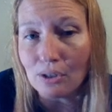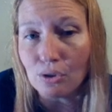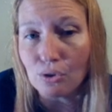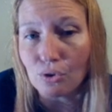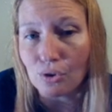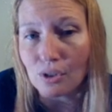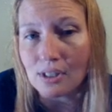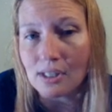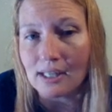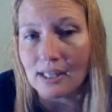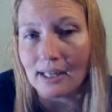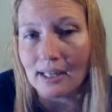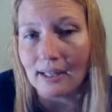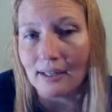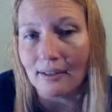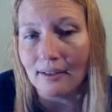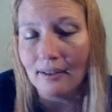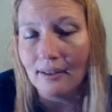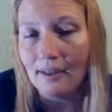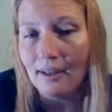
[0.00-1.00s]

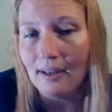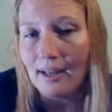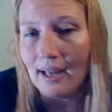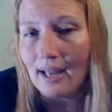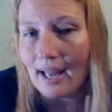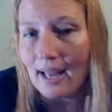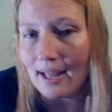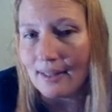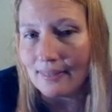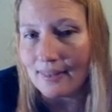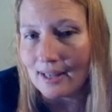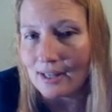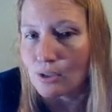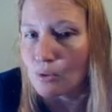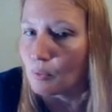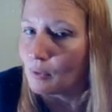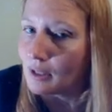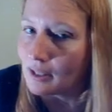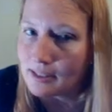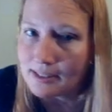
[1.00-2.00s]
interesting and
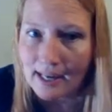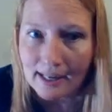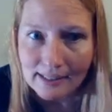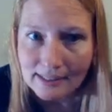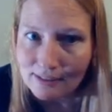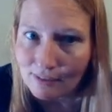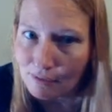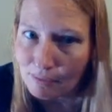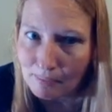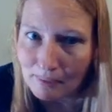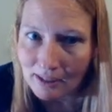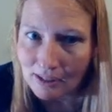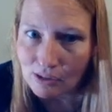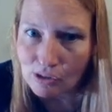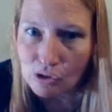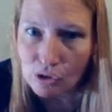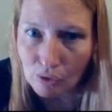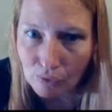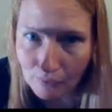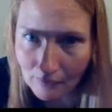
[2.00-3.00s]
that's what attentive
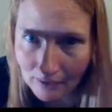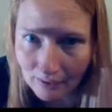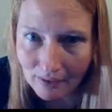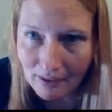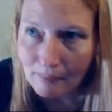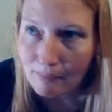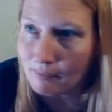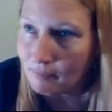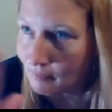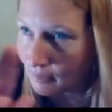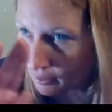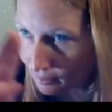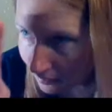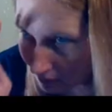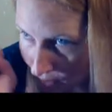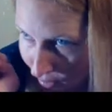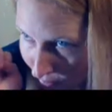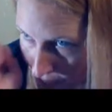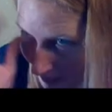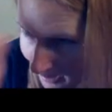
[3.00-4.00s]
means. You're very
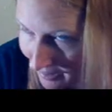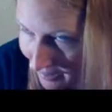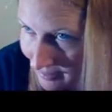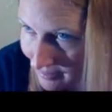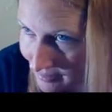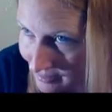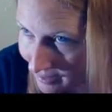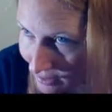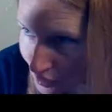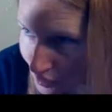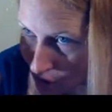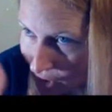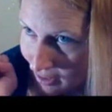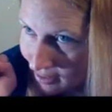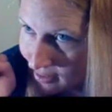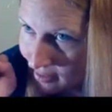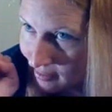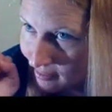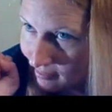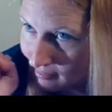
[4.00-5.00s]
you're paying attention.
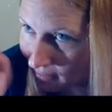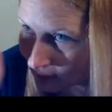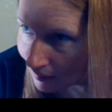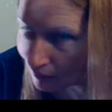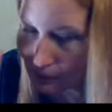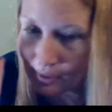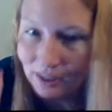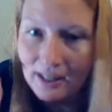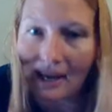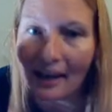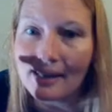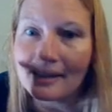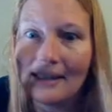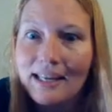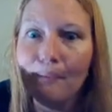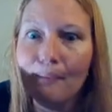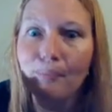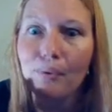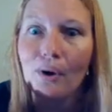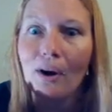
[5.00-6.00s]
It's you know you can't
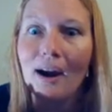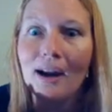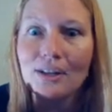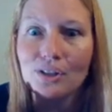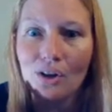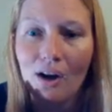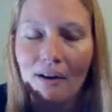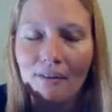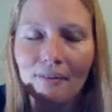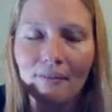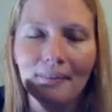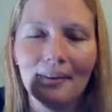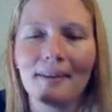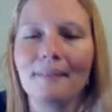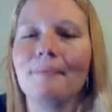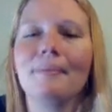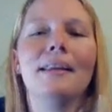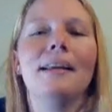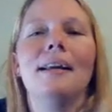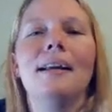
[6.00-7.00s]
keep your eyes off of
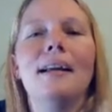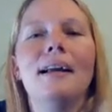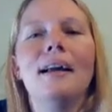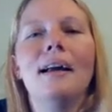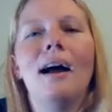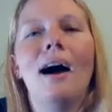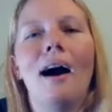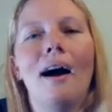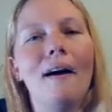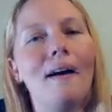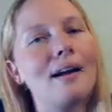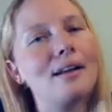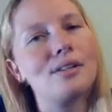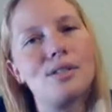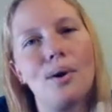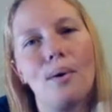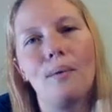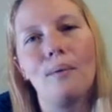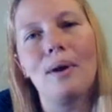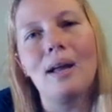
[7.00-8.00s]
it. All right,
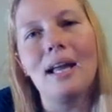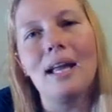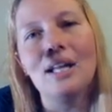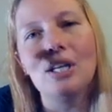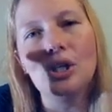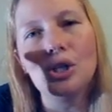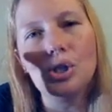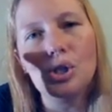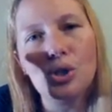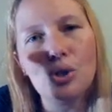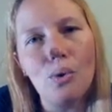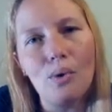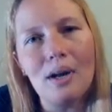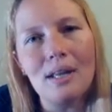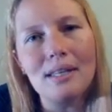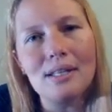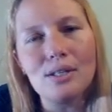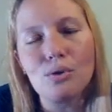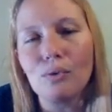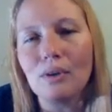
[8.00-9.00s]
so
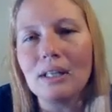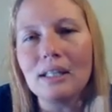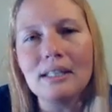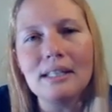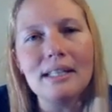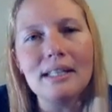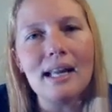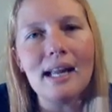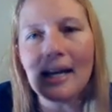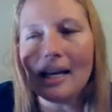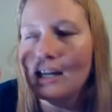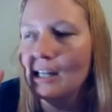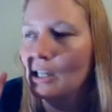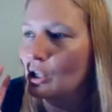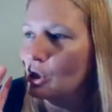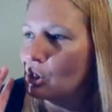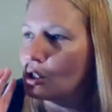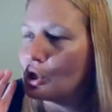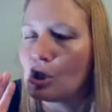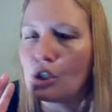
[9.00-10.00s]
enjoy this reading today. It
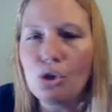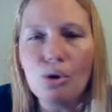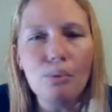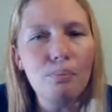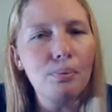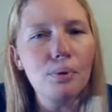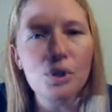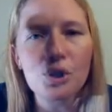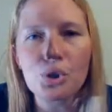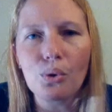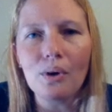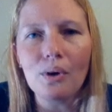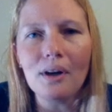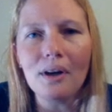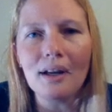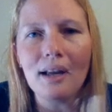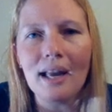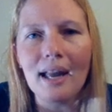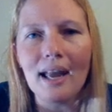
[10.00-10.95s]
is super short,